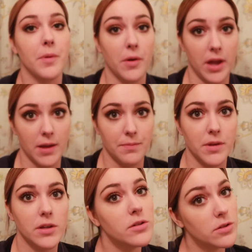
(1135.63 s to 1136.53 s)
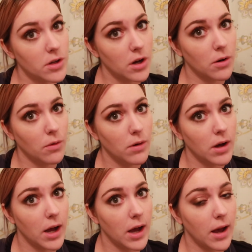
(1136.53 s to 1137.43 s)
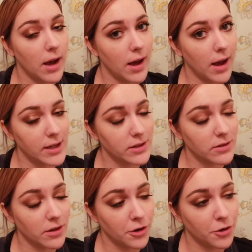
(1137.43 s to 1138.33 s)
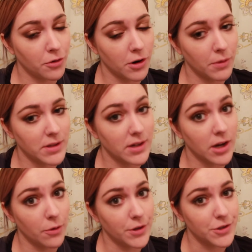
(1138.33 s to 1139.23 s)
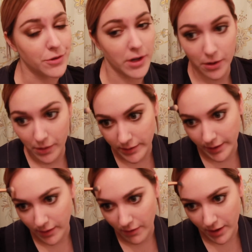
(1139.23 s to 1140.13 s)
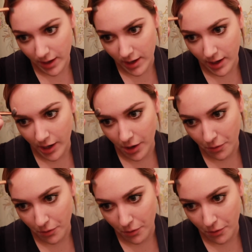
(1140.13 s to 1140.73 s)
Okay, so I saw this on a tutorial once, and I always do it now because I love it, and I